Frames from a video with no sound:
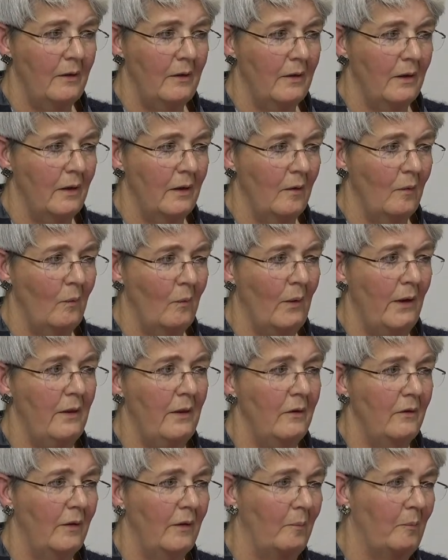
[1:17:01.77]
that when
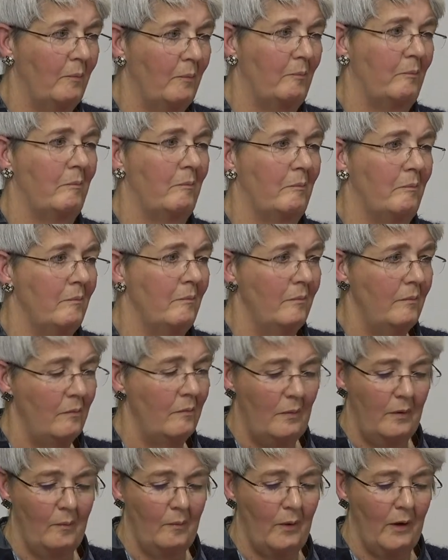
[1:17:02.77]
there's
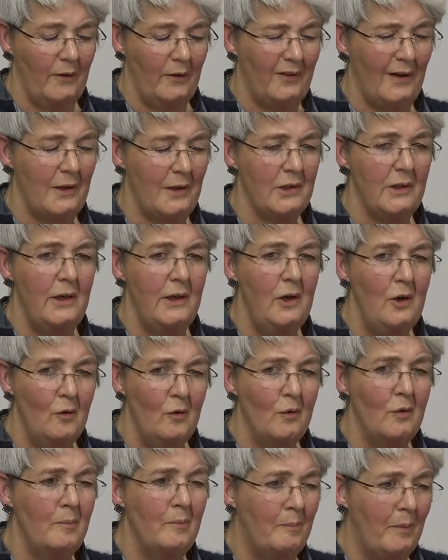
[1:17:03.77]
actually
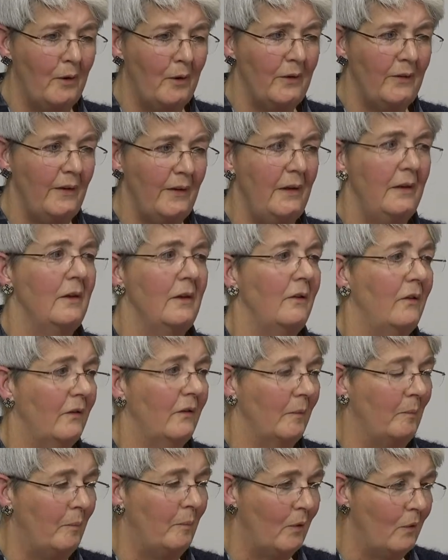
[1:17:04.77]
no body that
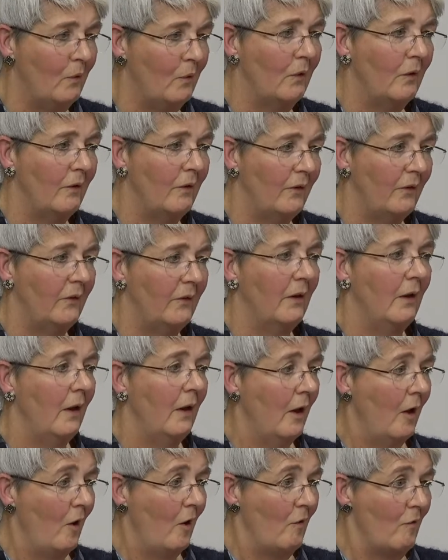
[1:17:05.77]
supports
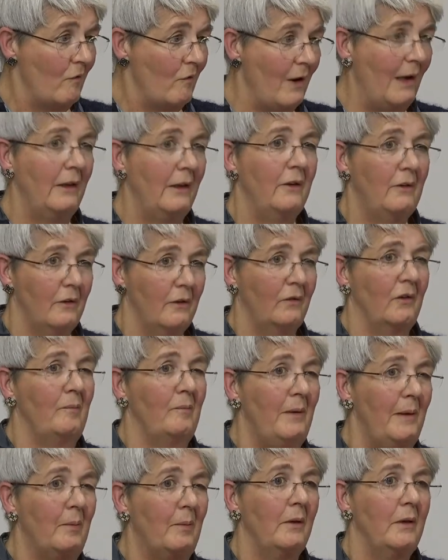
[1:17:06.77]
relatives of
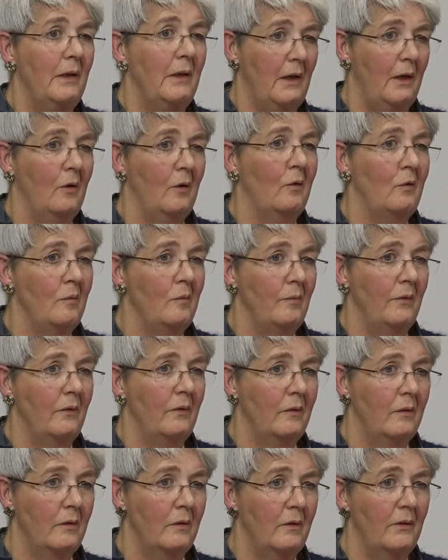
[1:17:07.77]
people in care
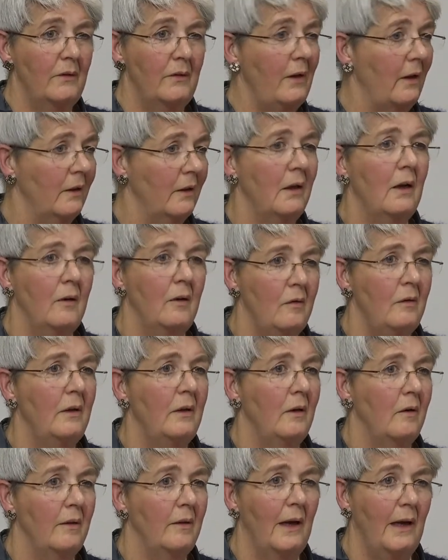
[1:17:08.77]
homes. There is nothing out
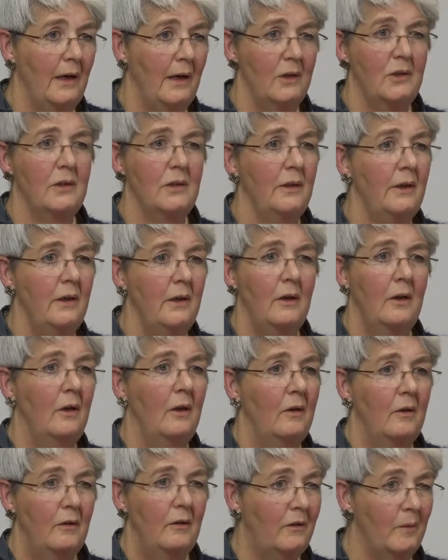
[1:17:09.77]
there that actually
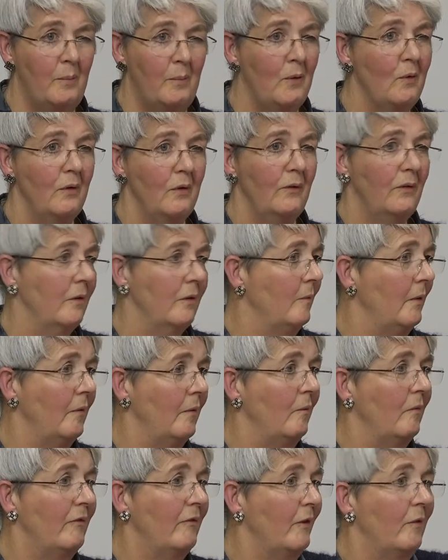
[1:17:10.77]
supports them,
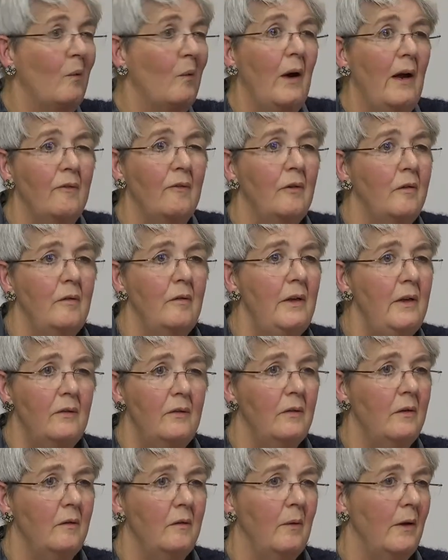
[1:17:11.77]
and for whatever
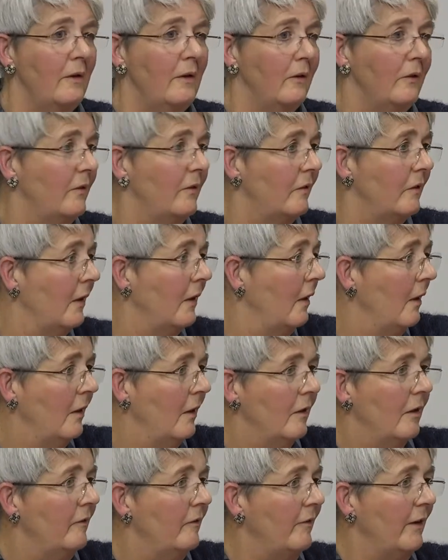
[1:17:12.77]
reason, whether it's
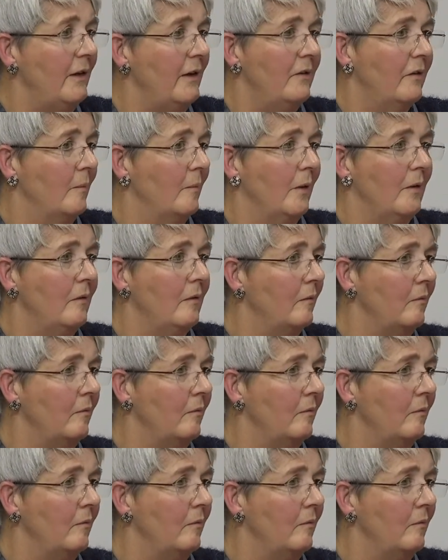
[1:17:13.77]
advice about